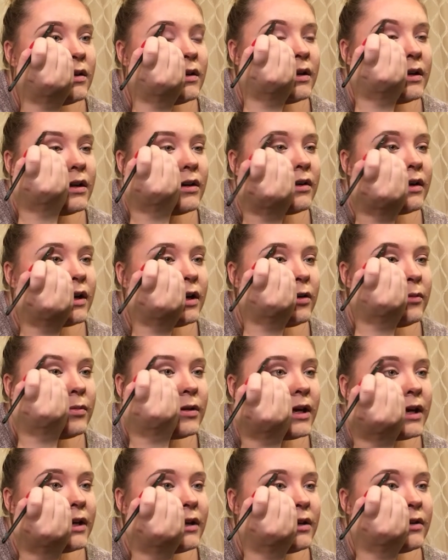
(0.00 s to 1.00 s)
and I'll help
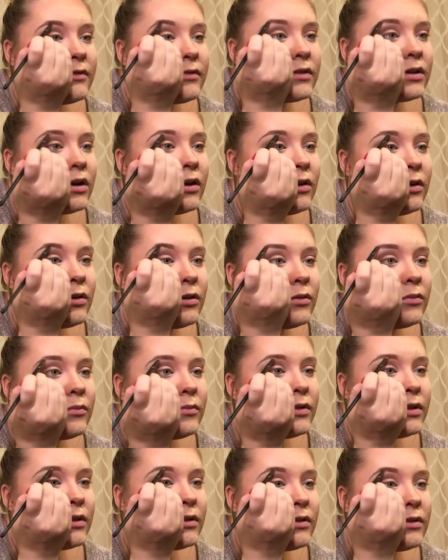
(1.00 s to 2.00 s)
kind of
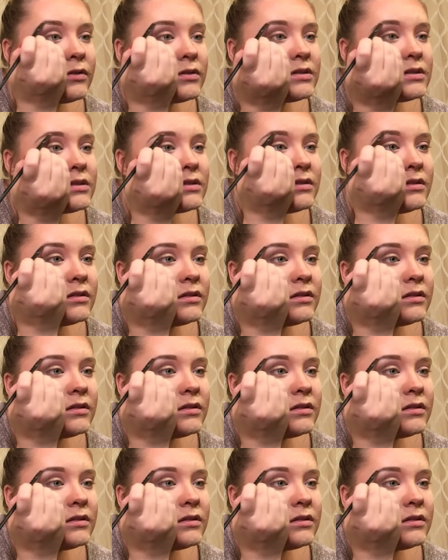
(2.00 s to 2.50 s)
comb those